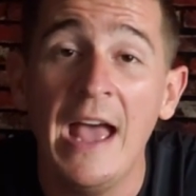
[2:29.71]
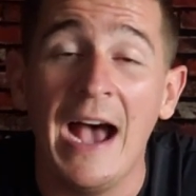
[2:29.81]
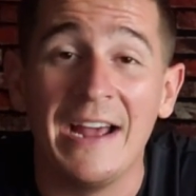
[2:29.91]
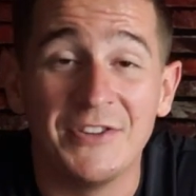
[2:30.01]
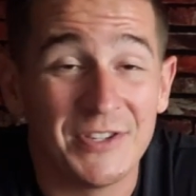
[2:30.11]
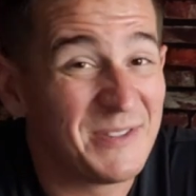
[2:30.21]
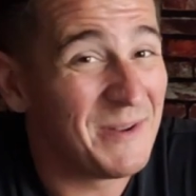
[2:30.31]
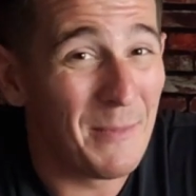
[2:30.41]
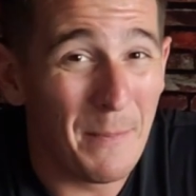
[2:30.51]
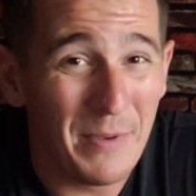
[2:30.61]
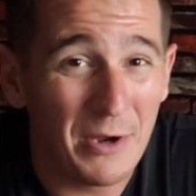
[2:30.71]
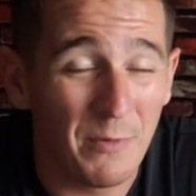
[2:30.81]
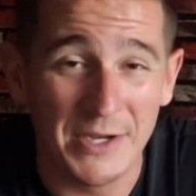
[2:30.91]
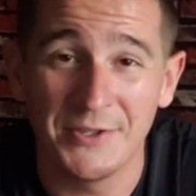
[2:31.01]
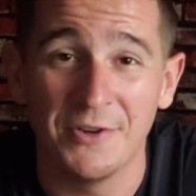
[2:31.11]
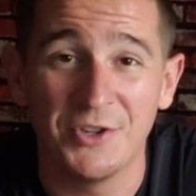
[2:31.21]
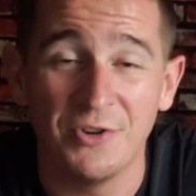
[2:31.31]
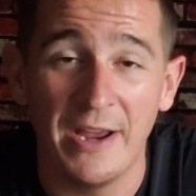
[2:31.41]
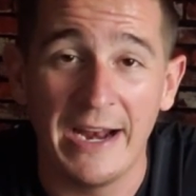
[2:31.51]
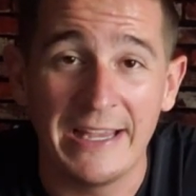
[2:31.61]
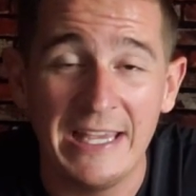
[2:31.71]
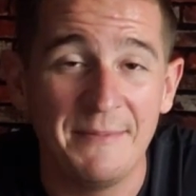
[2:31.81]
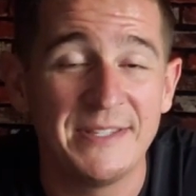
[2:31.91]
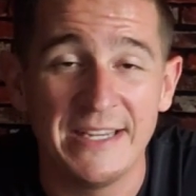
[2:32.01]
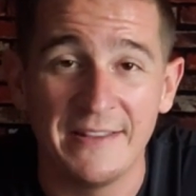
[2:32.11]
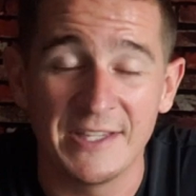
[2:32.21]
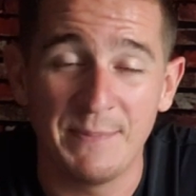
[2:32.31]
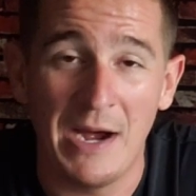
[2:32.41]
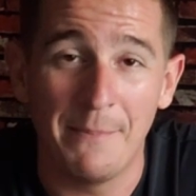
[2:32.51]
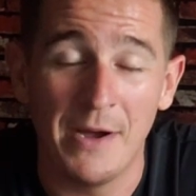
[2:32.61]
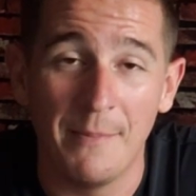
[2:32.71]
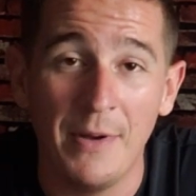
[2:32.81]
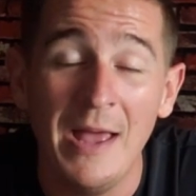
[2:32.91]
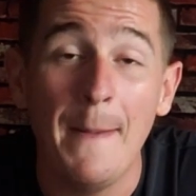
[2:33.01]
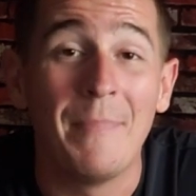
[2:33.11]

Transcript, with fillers: I just am a big researcher and I keep seeing this pop up.